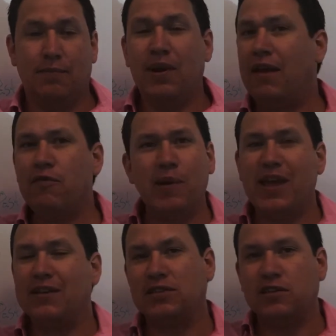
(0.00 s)
But everybody
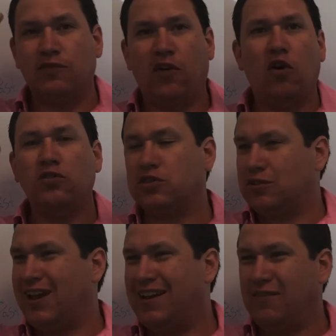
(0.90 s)
has this false
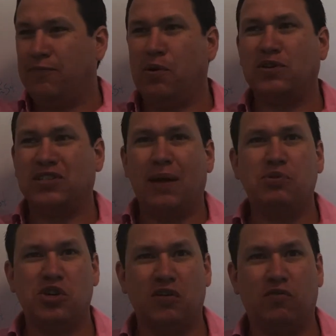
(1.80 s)
kind of
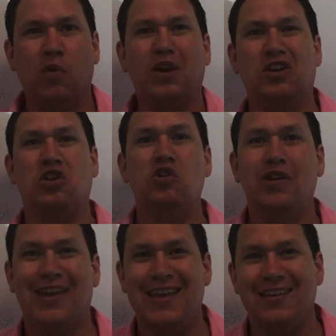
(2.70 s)
perception of what
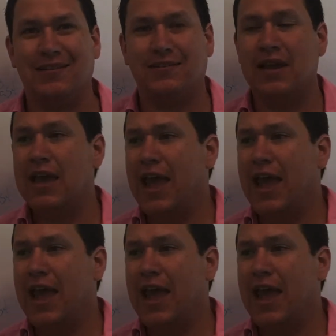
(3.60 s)
good is.